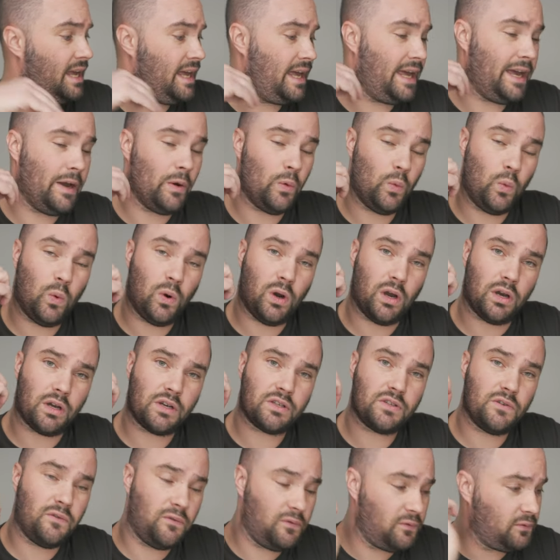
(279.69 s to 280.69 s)
It
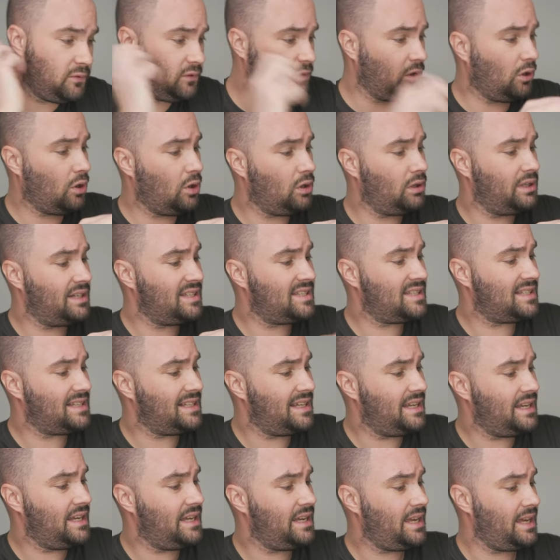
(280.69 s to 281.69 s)
works
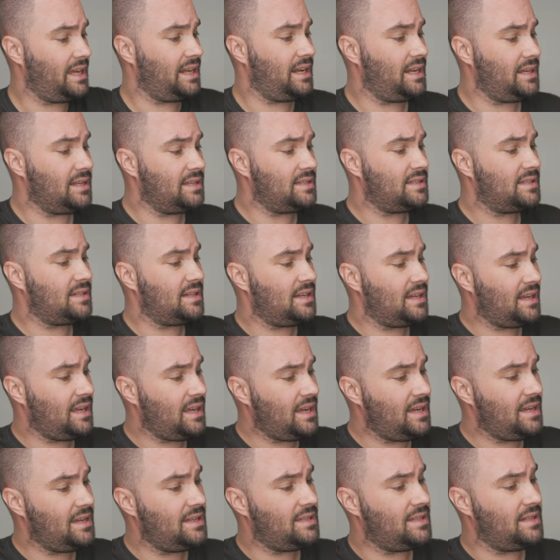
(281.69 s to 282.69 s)
flawlessly. It is
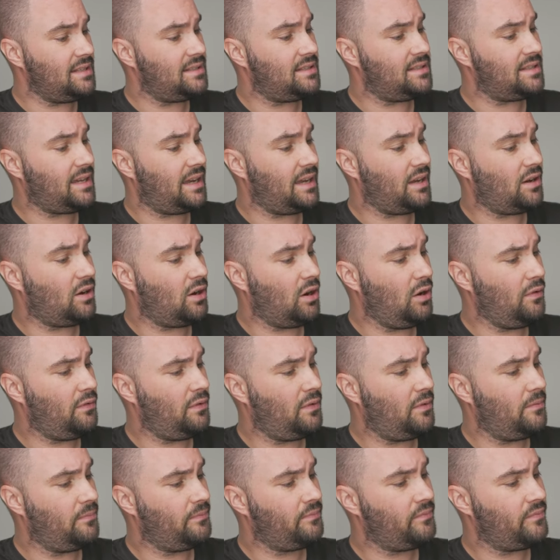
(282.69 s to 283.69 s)
easy to take
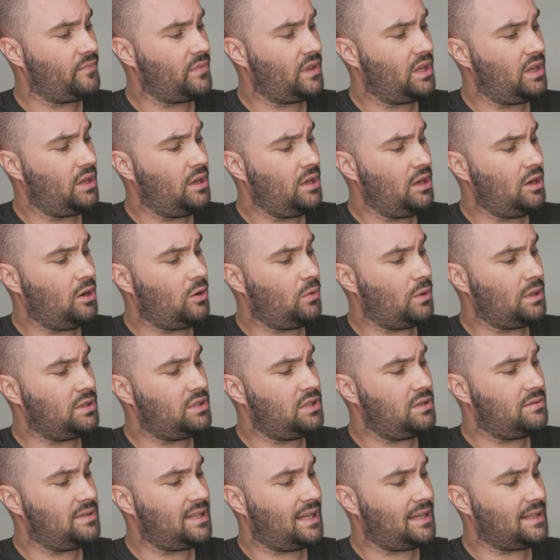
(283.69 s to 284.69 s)
off. Once
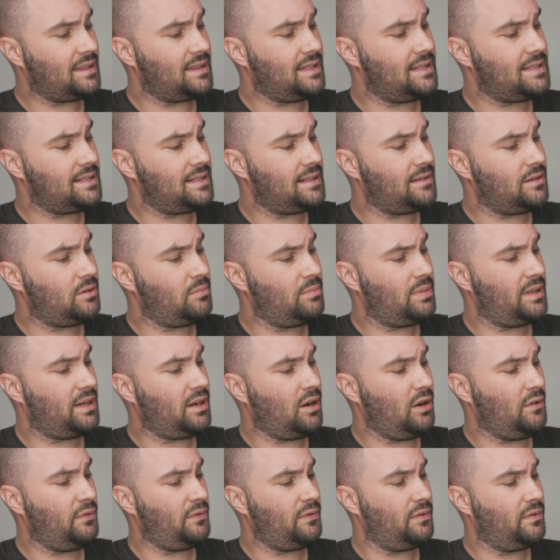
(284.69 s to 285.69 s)
you take this little bit
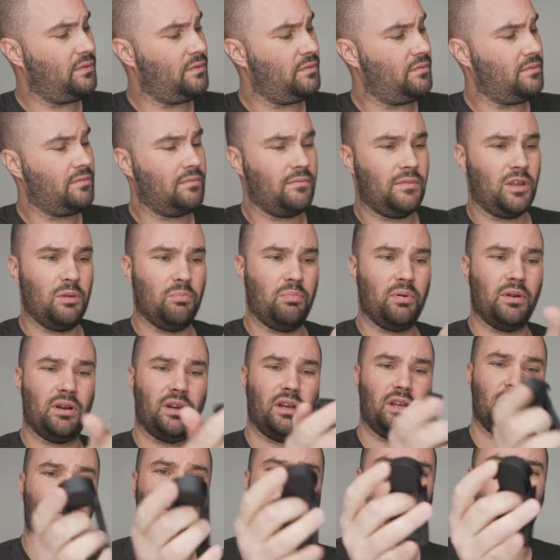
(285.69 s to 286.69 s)
off, you put it
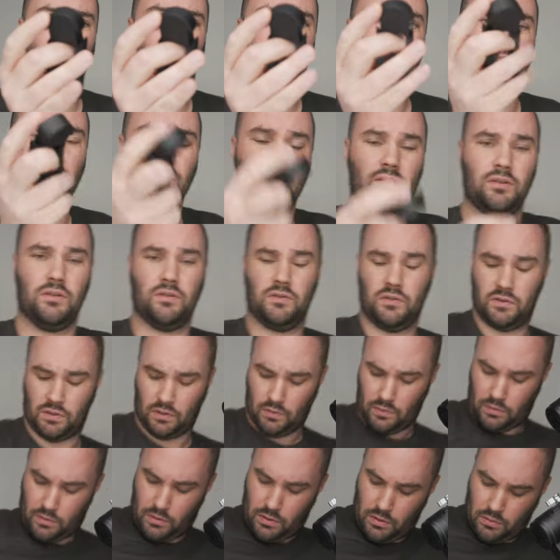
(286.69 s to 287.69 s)
in your pocket.
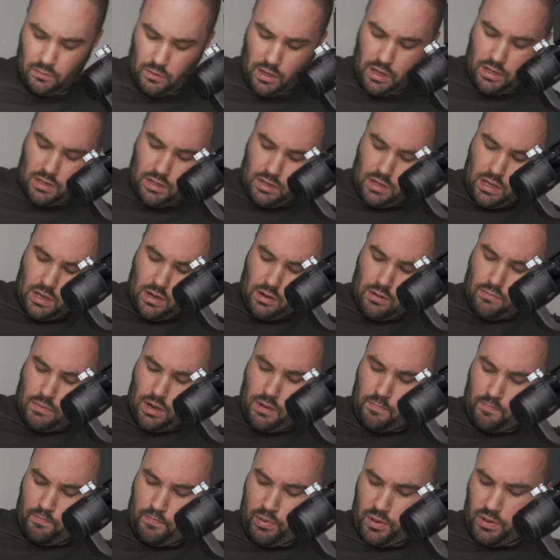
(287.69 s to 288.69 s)
So right there in my
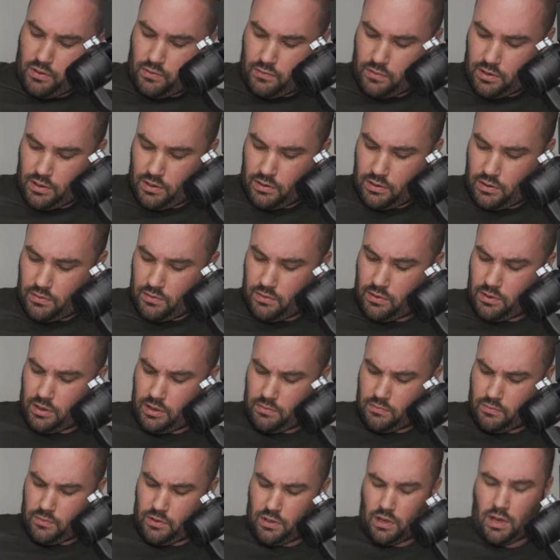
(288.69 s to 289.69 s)
pocket,
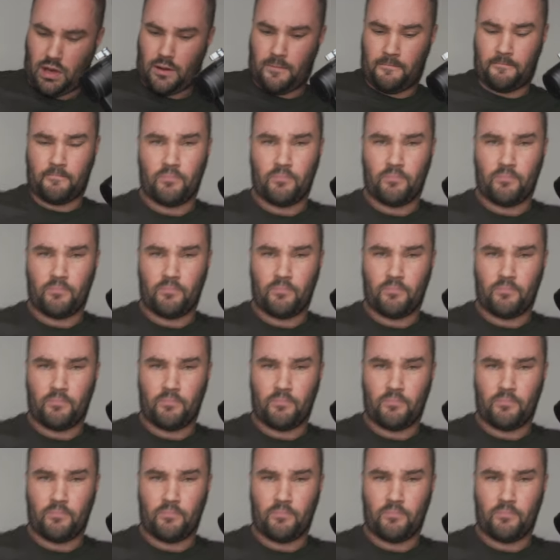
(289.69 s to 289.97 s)
right there.